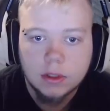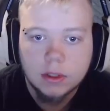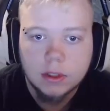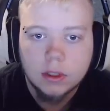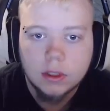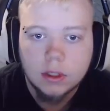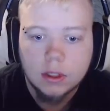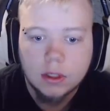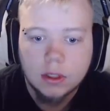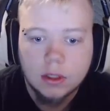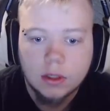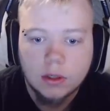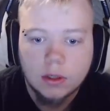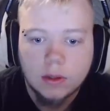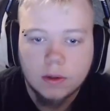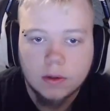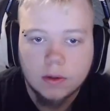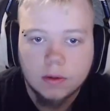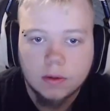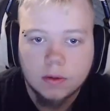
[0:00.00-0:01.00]

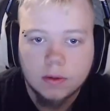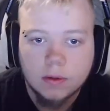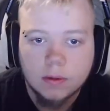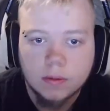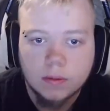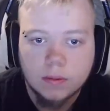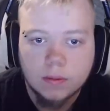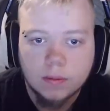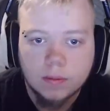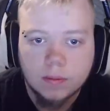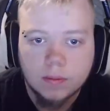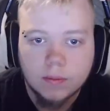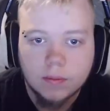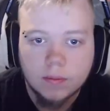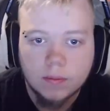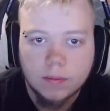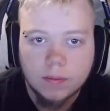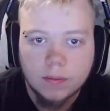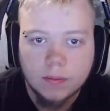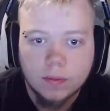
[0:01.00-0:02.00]

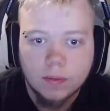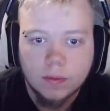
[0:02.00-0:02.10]
Nothing is said.